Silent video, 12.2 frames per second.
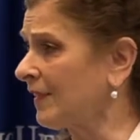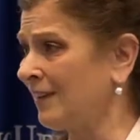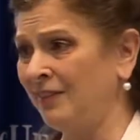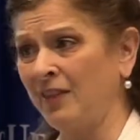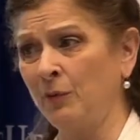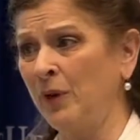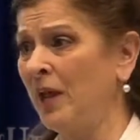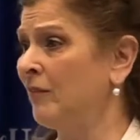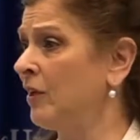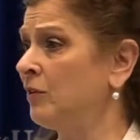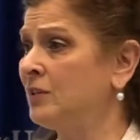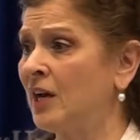And then we have
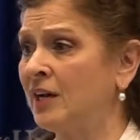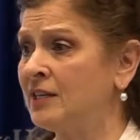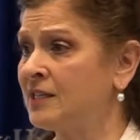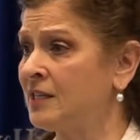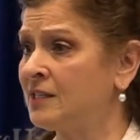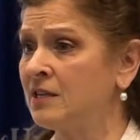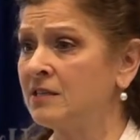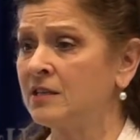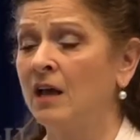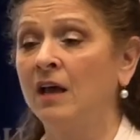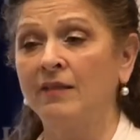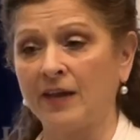other dioceses
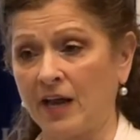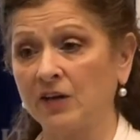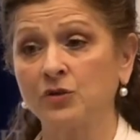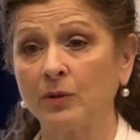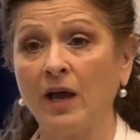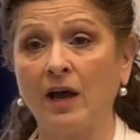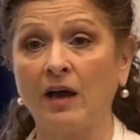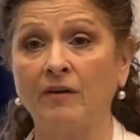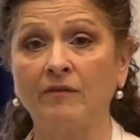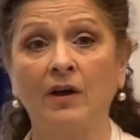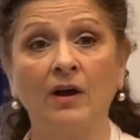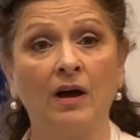that actually
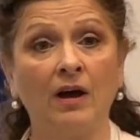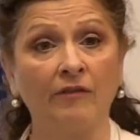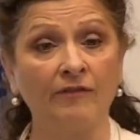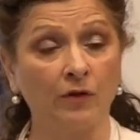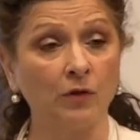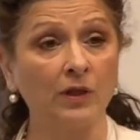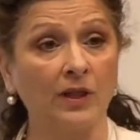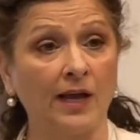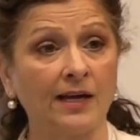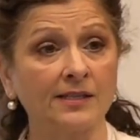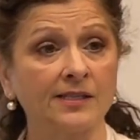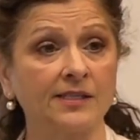have a full
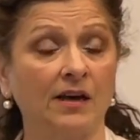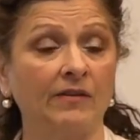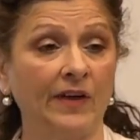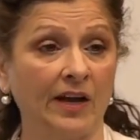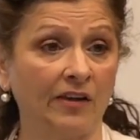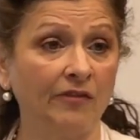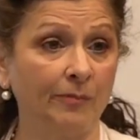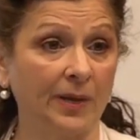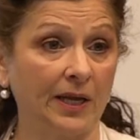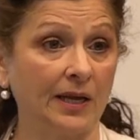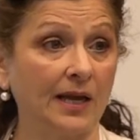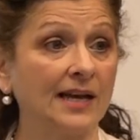class of
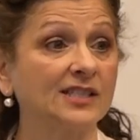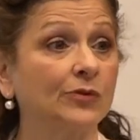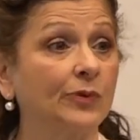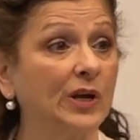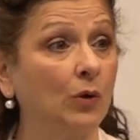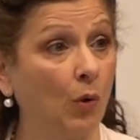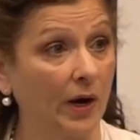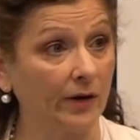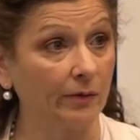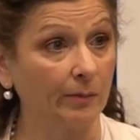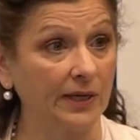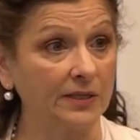NFP as a
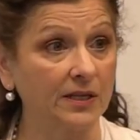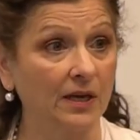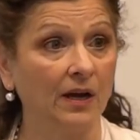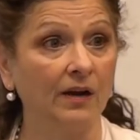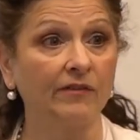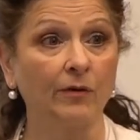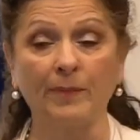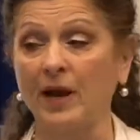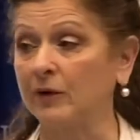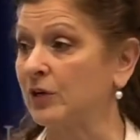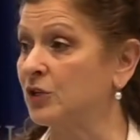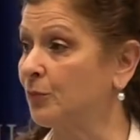requirement for
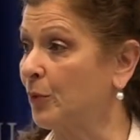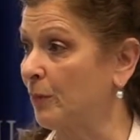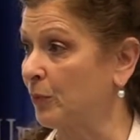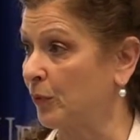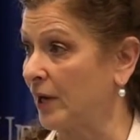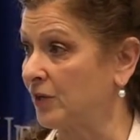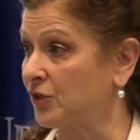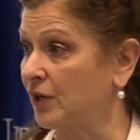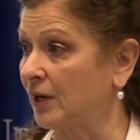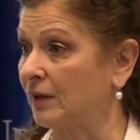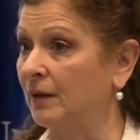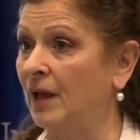marriage
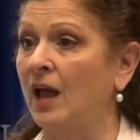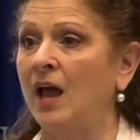preparation.